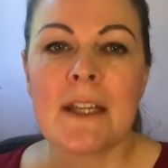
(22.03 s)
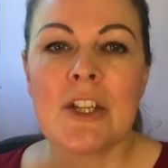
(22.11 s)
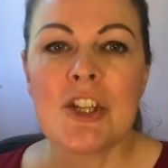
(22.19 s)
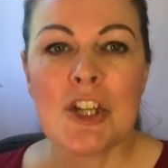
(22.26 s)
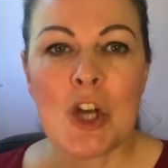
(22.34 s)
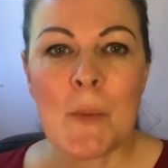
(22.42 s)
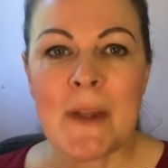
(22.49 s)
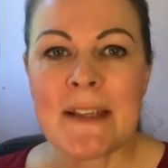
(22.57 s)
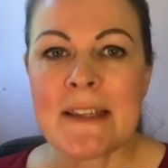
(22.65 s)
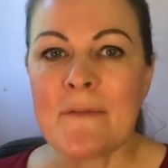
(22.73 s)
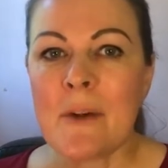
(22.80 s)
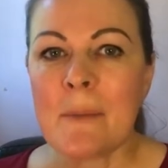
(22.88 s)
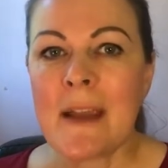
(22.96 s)

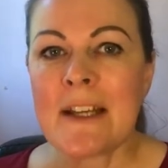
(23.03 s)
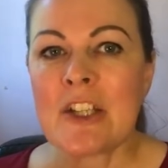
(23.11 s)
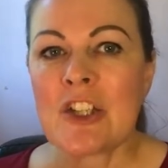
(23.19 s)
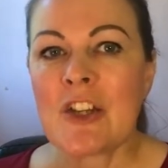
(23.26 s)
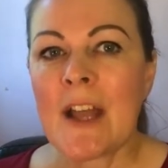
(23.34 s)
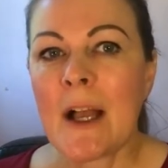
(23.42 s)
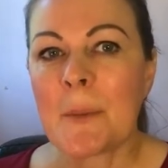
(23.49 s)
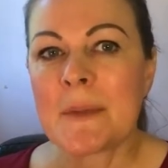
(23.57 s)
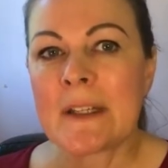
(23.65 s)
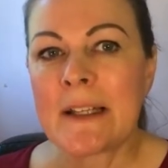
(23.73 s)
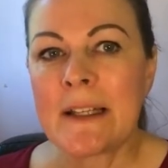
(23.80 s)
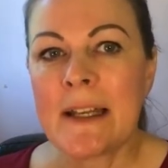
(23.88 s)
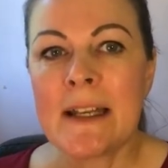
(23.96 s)
Genomics information helps
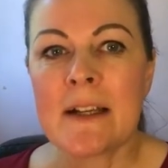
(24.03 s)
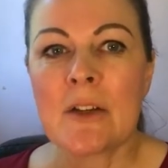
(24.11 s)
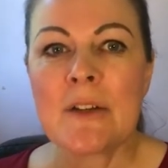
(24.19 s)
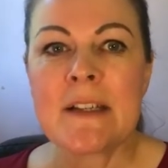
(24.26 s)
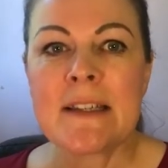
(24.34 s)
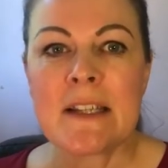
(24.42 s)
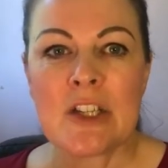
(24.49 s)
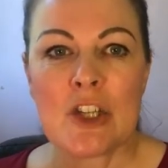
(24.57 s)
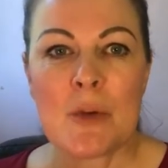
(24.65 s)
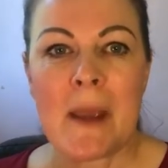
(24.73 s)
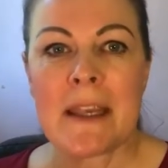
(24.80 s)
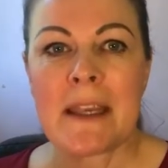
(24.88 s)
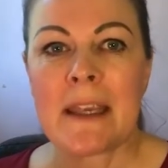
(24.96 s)
clinical
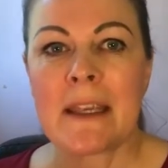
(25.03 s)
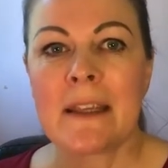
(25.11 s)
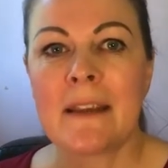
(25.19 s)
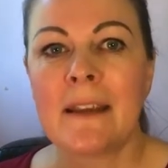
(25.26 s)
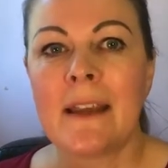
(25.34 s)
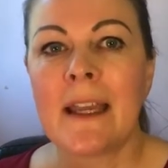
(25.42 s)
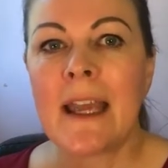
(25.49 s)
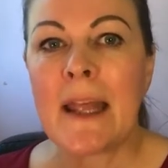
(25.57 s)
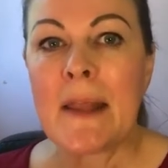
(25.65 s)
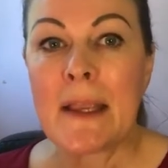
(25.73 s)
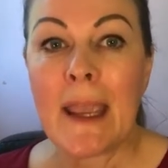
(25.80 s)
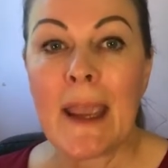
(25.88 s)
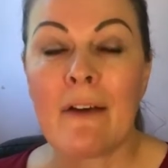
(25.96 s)
decision making in
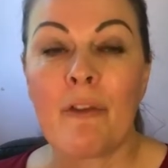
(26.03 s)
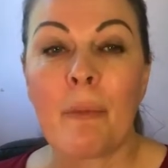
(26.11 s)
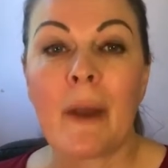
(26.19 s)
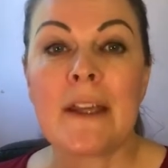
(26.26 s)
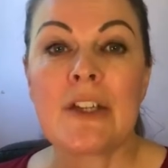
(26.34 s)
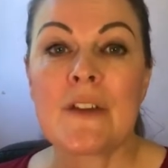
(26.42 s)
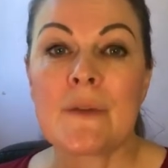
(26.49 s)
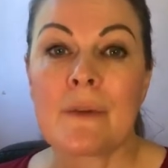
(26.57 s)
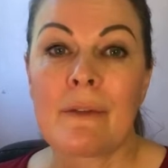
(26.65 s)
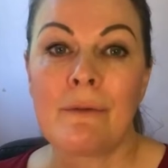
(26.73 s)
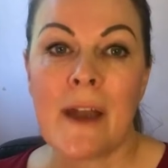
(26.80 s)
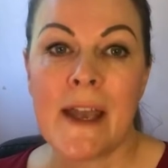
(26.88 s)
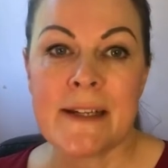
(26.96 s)
the care of patients with
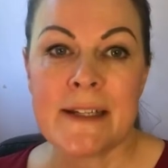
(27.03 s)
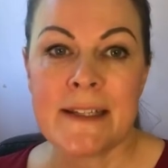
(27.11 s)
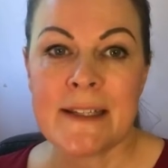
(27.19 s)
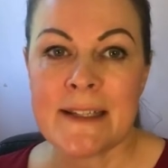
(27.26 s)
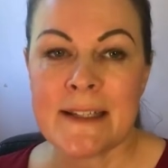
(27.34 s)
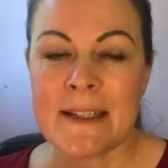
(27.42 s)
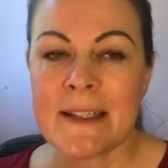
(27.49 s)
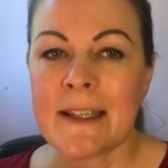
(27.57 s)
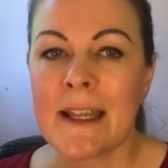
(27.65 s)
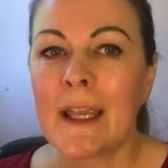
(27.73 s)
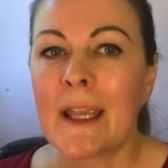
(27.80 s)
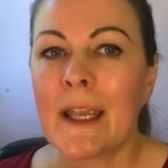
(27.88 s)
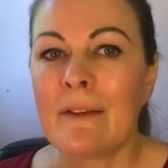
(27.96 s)
rare diseases,
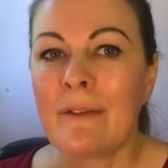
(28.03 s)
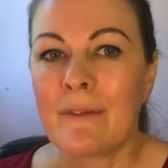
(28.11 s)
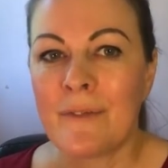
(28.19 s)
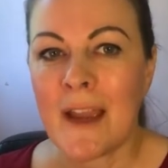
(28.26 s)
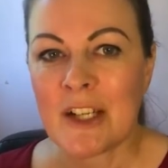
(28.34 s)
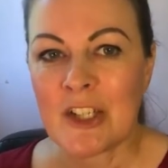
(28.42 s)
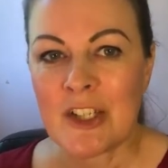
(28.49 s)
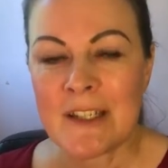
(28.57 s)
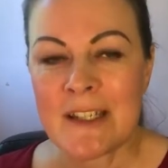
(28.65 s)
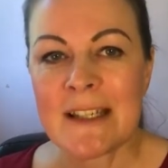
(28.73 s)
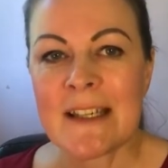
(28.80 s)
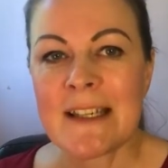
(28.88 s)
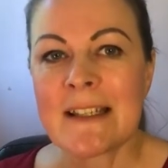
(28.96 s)
infectious
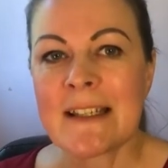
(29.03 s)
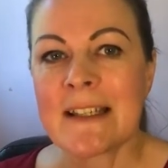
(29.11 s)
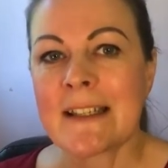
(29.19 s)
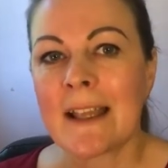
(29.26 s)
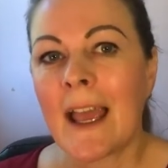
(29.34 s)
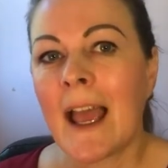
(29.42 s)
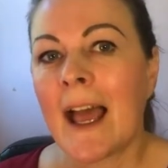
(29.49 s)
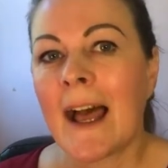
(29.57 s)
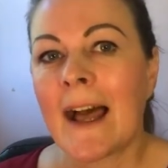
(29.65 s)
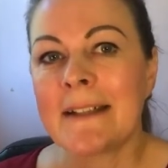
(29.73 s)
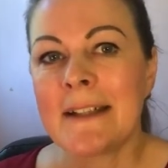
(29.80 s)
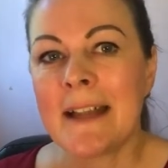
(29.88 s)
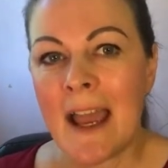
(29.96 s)
diseases
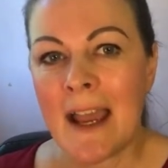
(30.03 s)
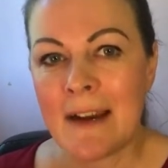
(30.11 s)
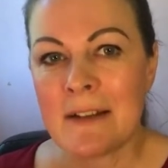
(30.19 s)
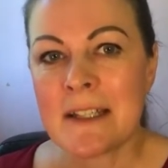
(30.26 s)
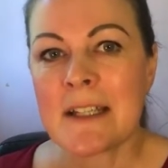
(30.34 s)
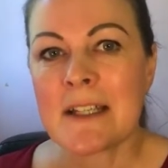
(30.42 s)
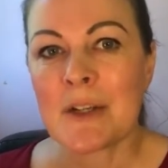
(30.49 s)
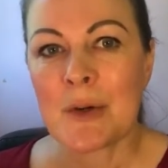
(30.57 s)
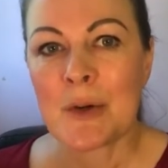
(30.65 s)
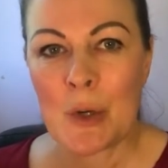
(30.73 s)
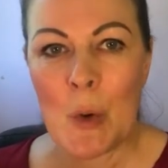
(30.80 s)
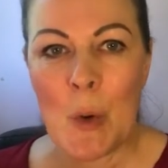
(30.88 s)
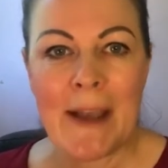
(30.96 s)
and inherited or
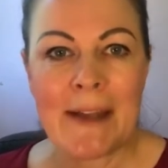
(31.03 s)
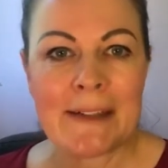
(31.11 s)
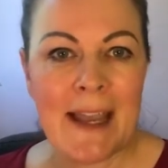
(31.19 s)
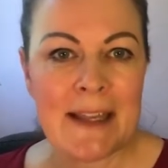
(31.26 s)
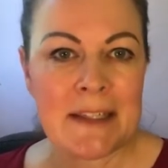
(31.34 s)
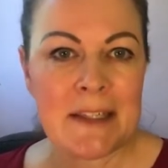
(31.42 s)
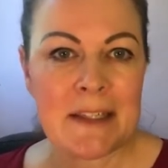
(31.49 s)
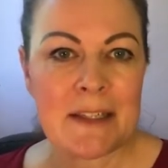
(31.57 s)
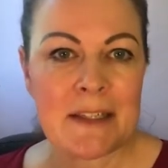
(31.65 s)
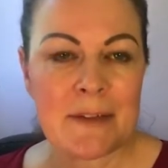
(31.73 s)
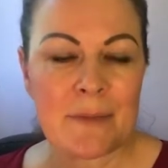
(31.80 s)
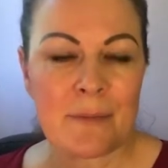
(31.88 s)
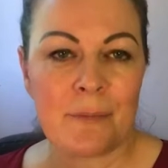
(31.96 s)
acquired
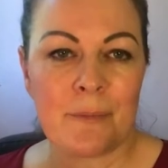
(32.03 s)
cancers.